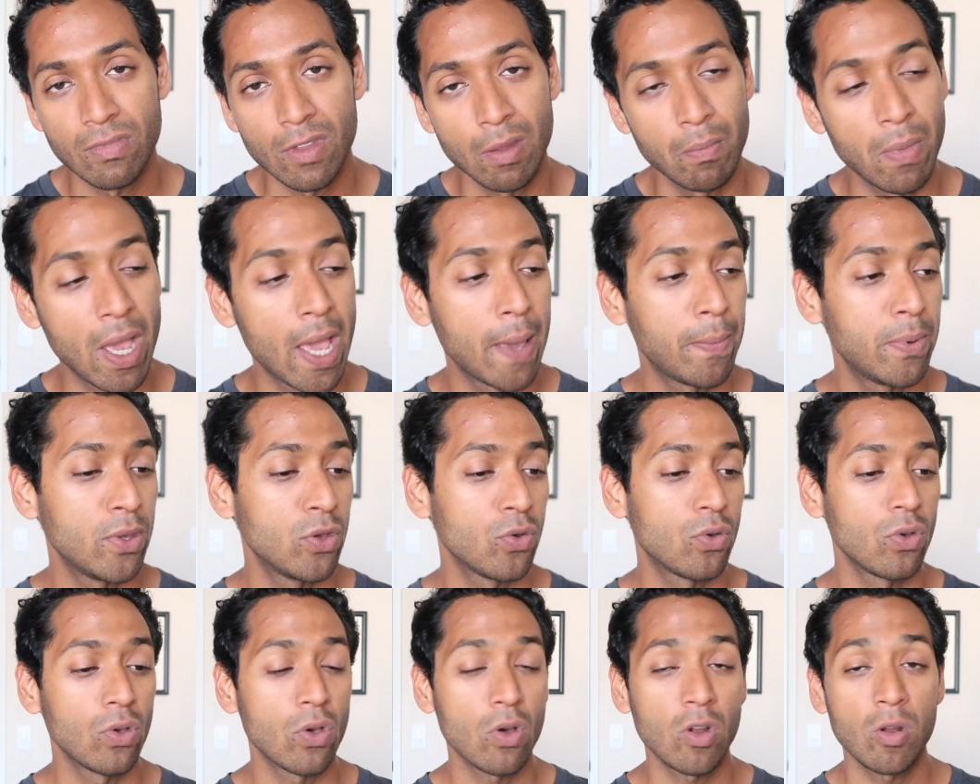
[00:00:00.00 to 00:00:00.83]
Maybe
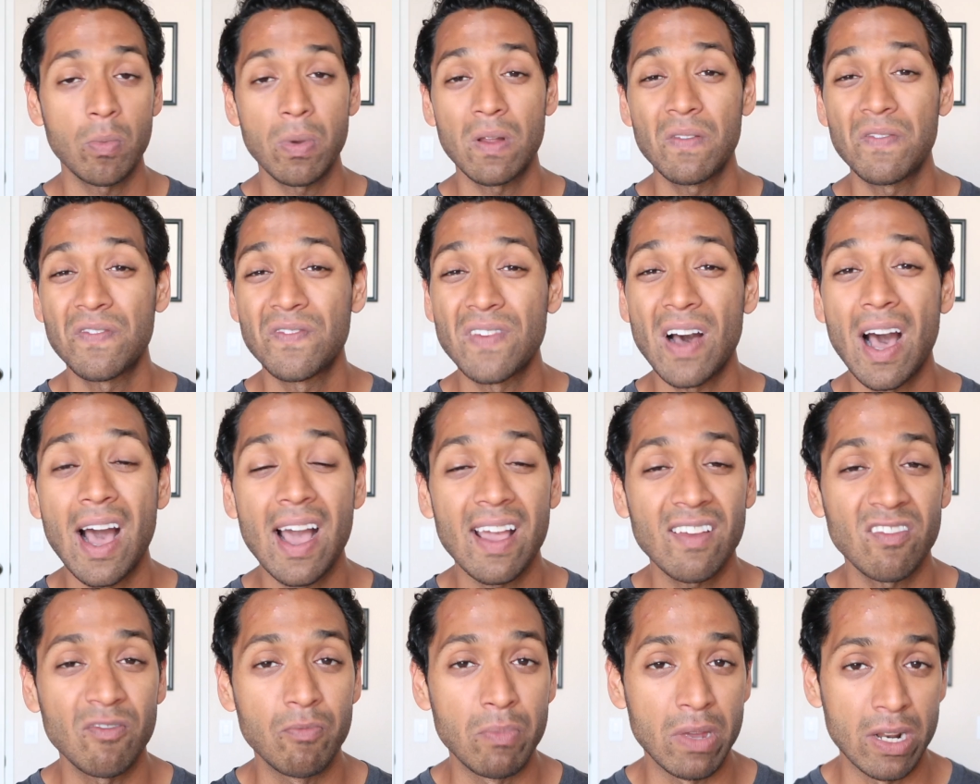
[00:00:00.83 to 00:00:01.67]
you can go to bed
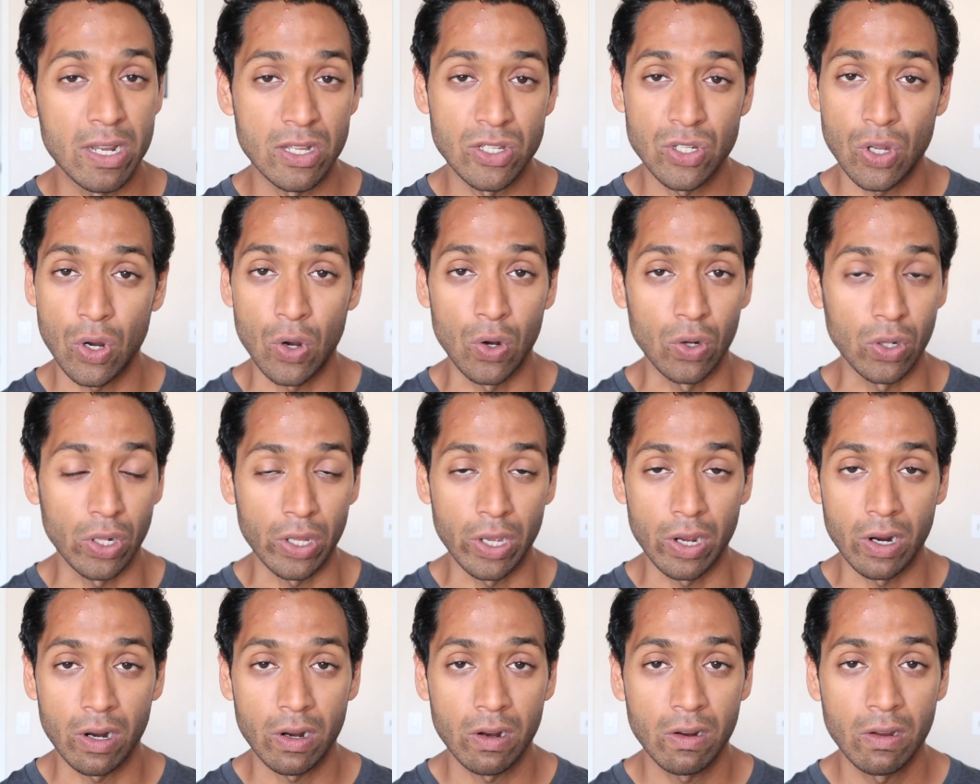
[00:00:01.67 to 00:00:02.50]
5 minutes
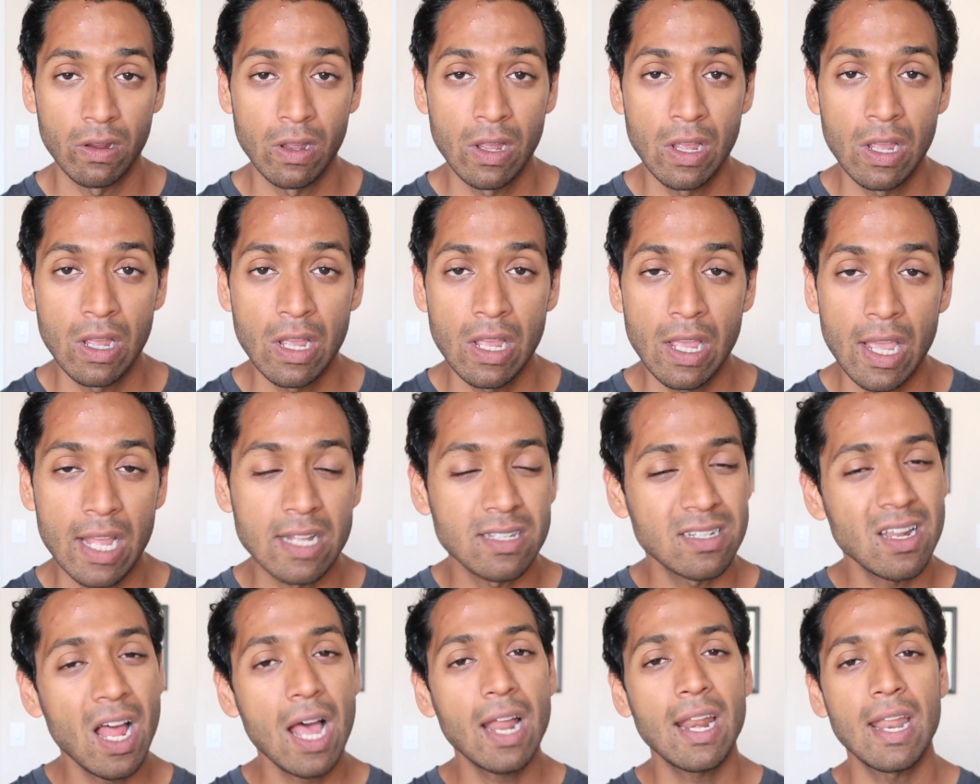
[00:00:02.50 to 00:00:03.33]
earlier.
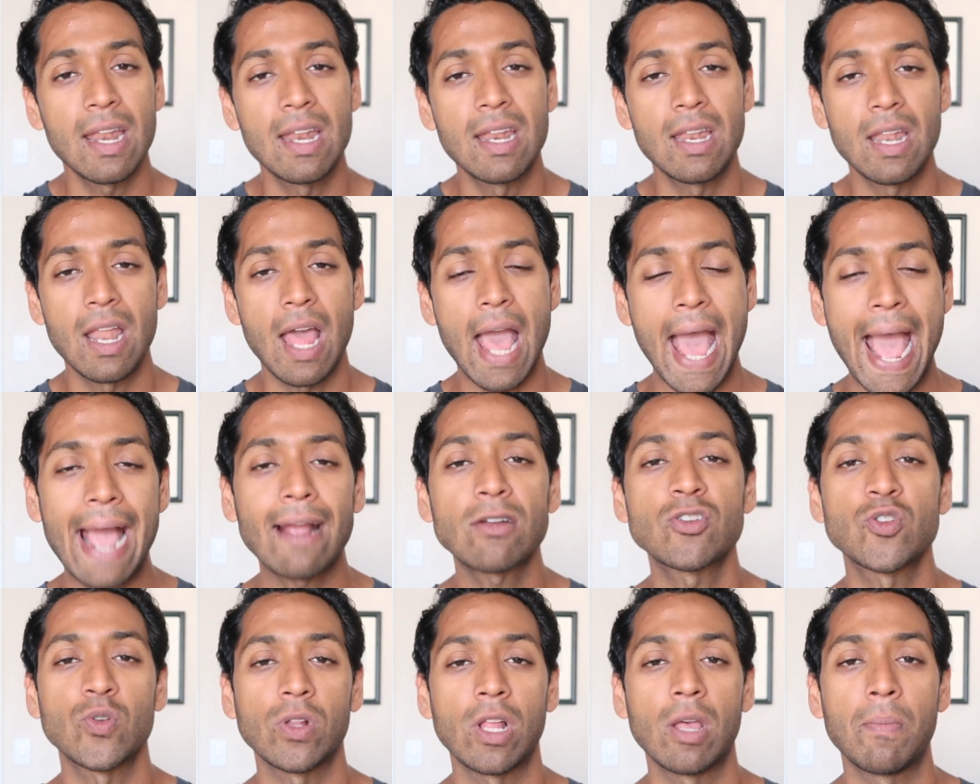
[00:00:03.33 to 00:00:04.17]
It's not
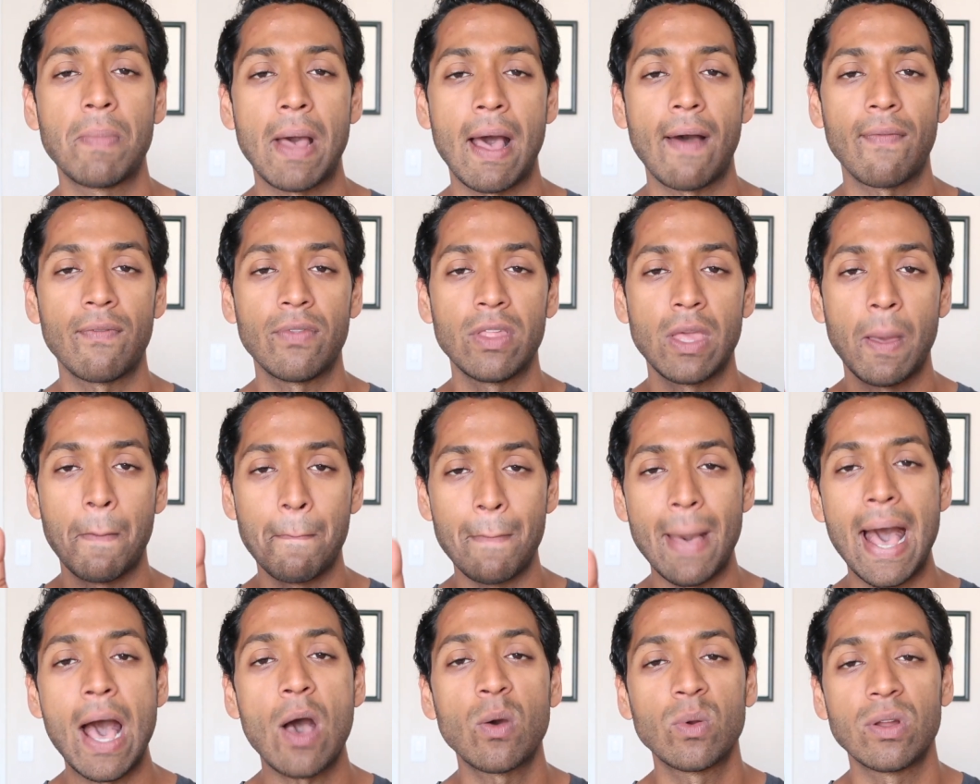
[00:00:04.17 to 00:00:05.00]
actually about the
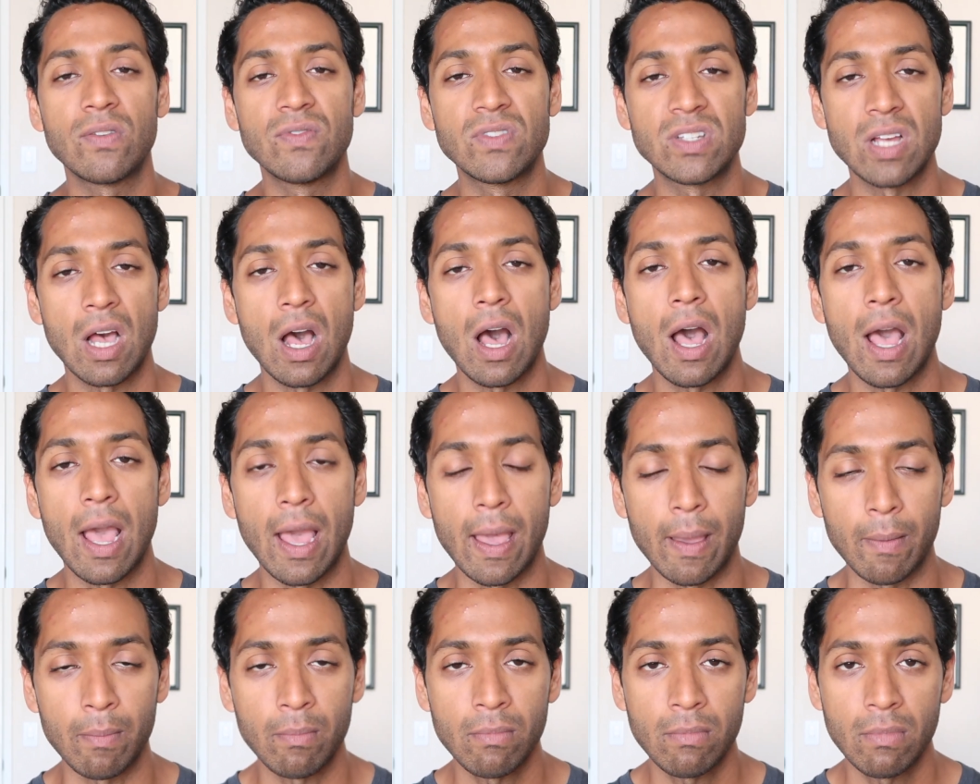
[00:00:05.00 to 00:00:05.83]
amount of
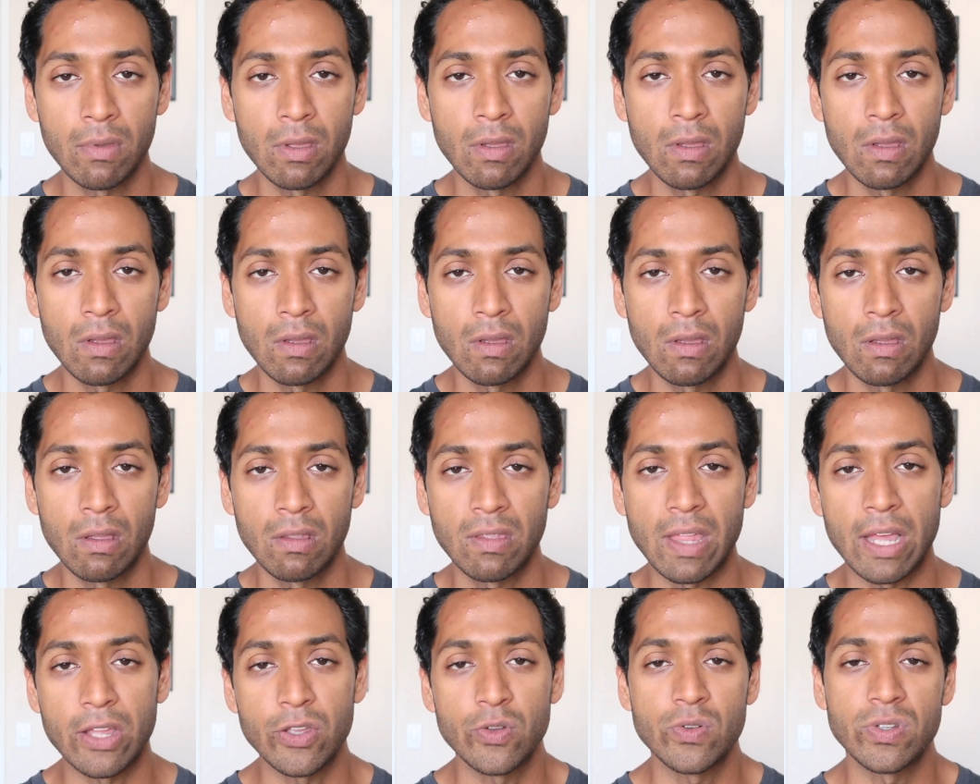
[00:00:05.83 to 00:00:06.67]
time
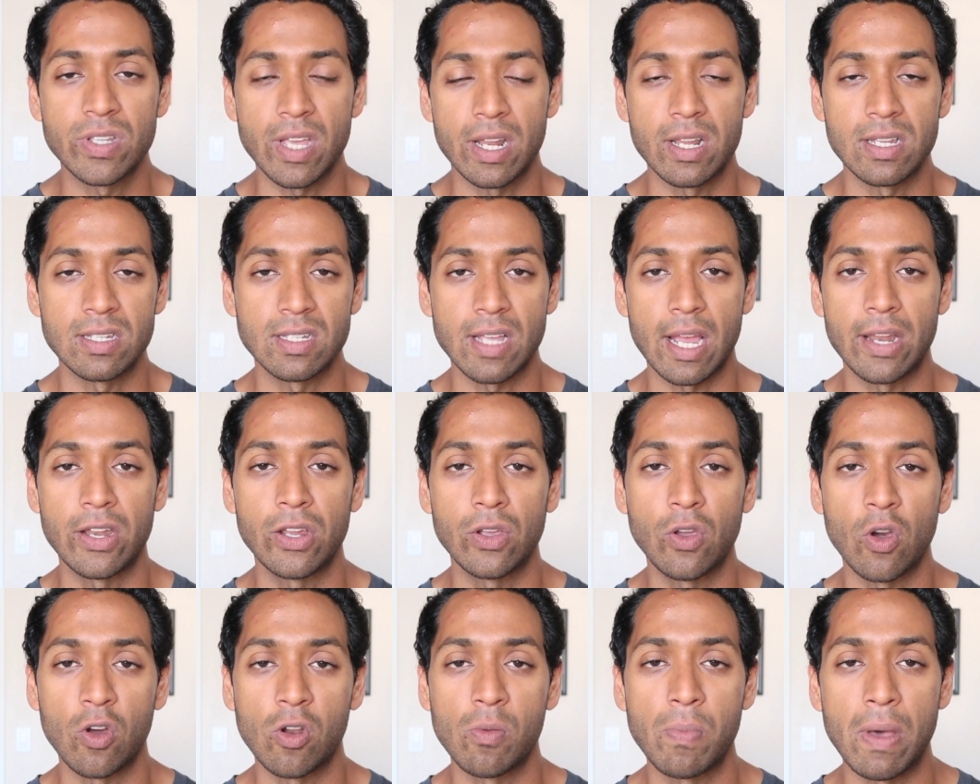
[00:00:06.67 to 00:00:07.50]
that you set aside to
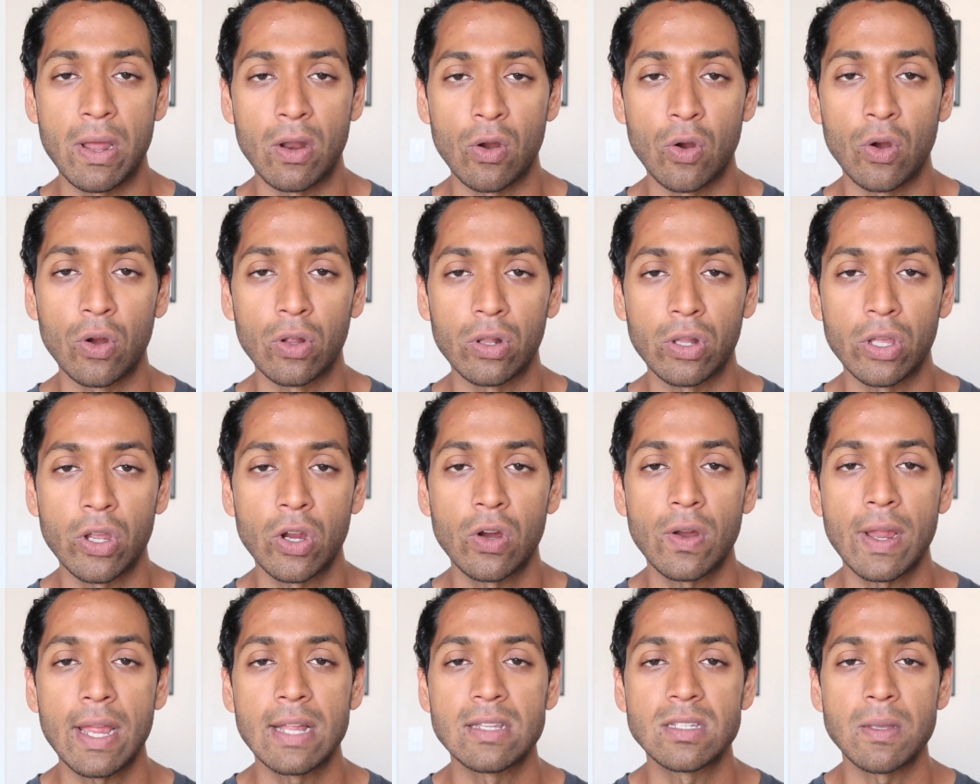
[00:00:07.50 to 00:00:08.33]
go to bed
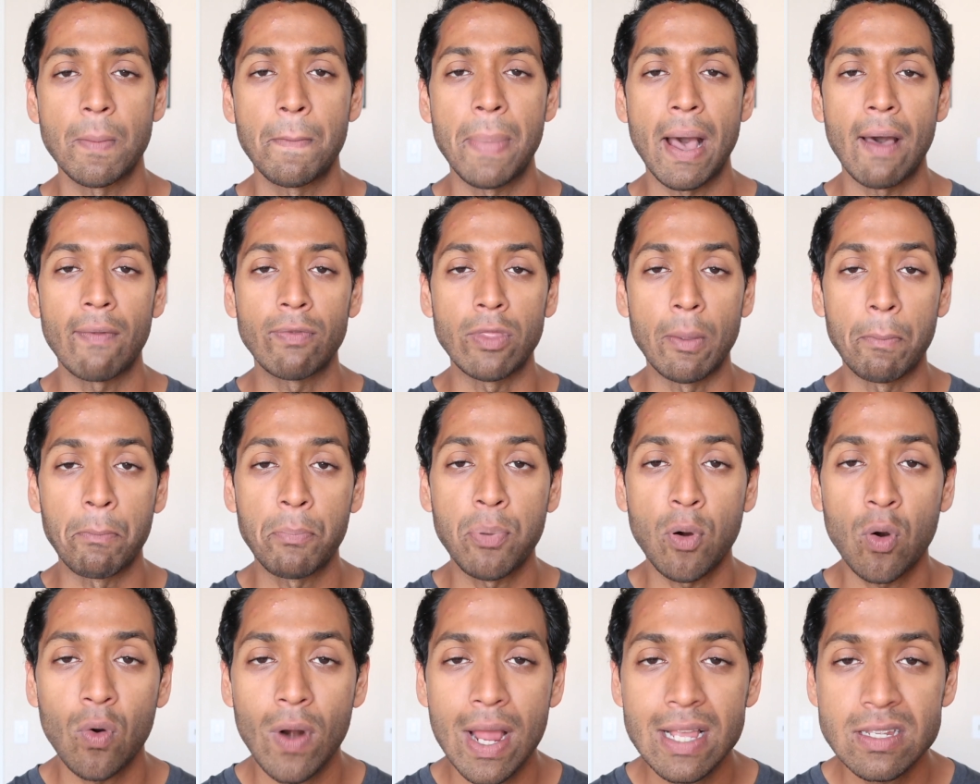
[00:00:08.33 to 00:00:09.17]
earlier. It's about the
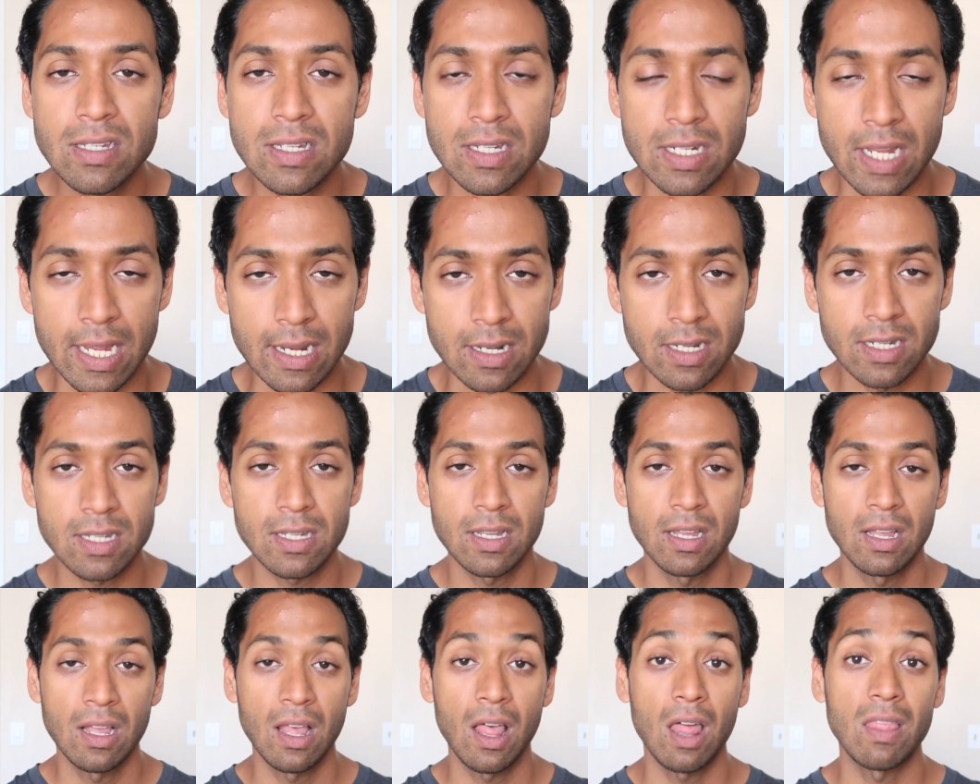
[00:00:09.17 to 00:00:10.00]
precedent
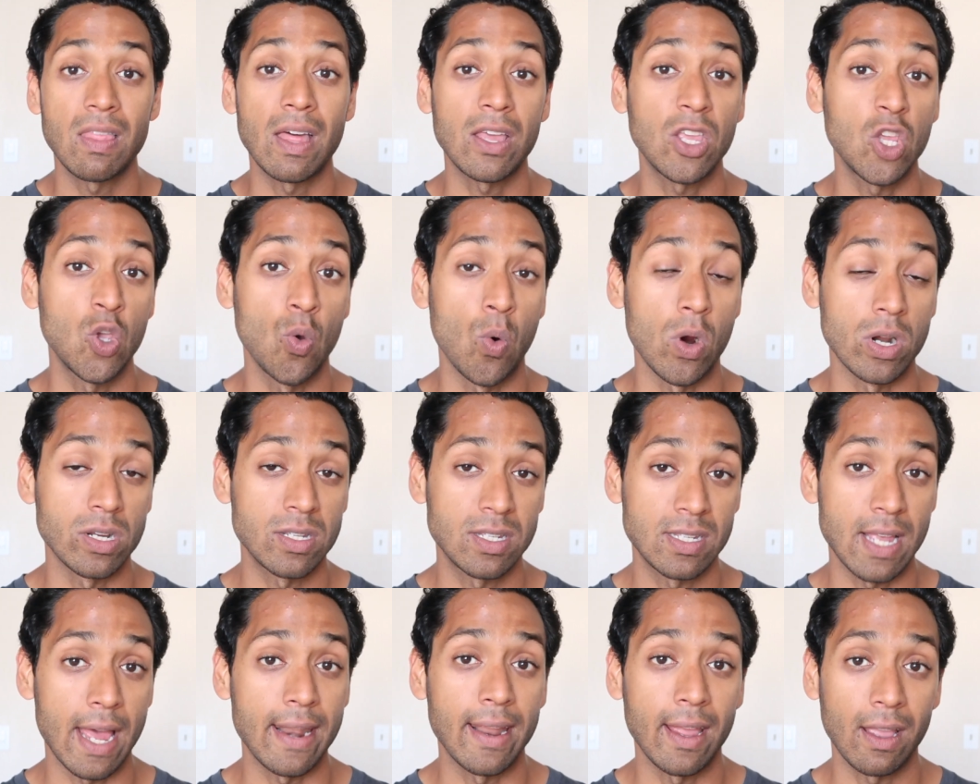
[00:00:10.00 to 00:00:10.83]
that you are
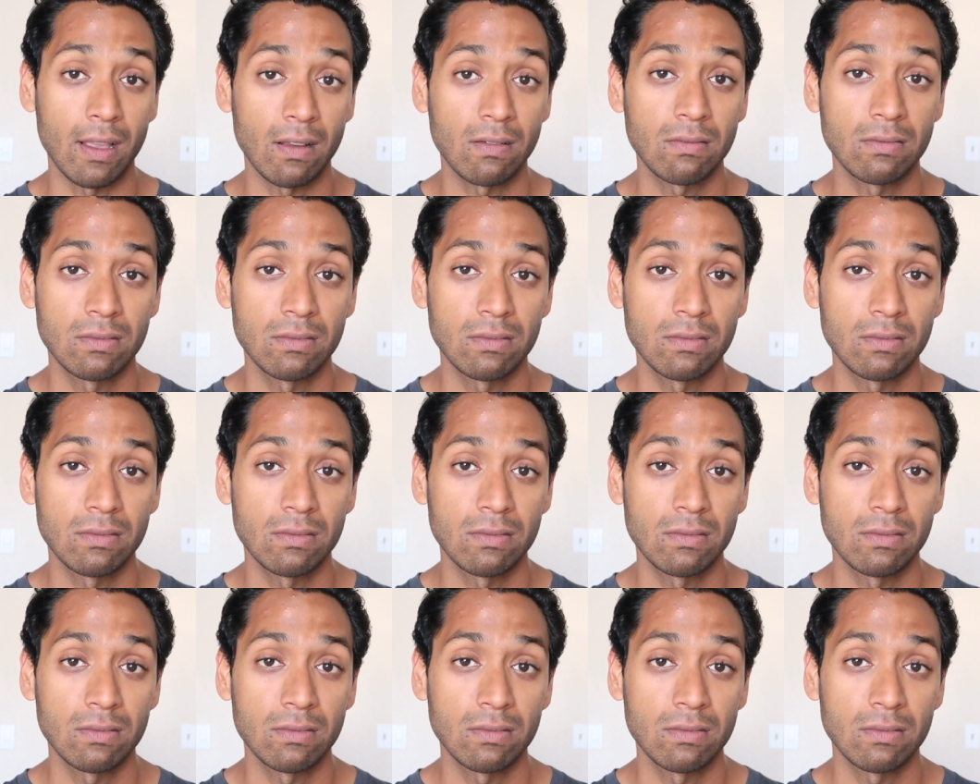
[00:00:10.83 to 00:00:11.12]
setting.